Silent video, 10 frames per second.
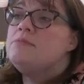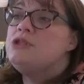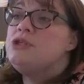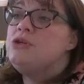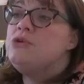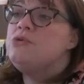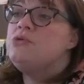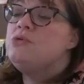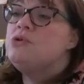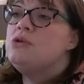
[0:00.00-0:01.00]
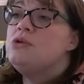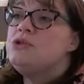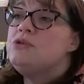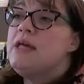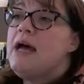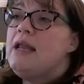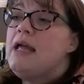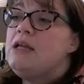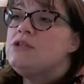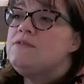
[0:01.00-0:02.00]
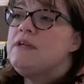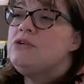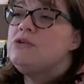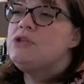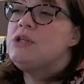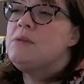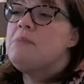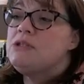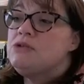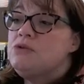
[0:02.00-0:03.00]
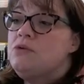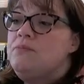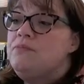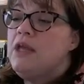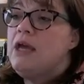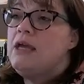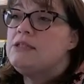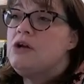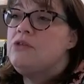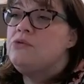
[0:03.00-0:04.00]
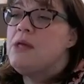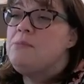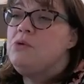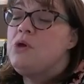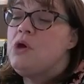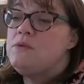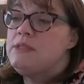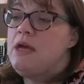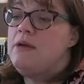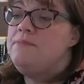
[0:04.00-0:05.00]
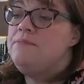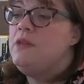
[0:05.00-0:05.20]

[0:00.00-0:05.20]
to close to that anal sphincter, to the muscle. Okay, it's gone through that mucosa.